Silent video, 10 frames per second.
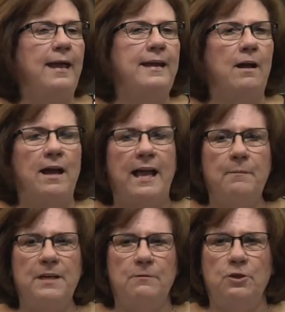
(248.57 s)
Now,
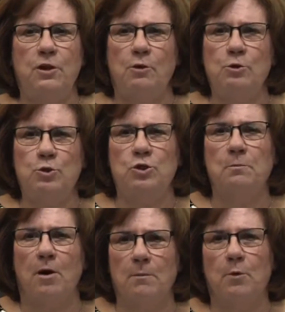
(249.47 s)
how many of you know who
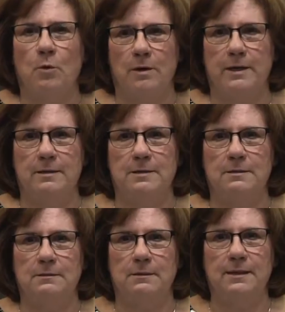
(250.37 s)
Shamar Moore
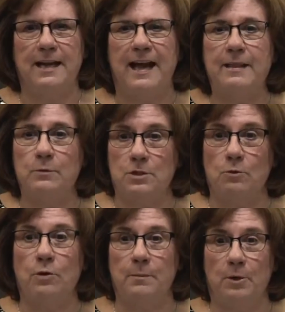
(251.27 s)
is, the guy that was
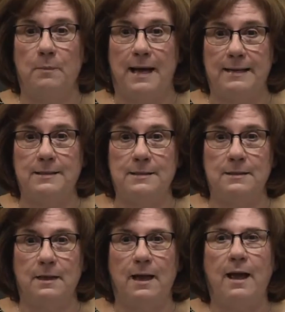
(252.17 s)
on Criminal Minds?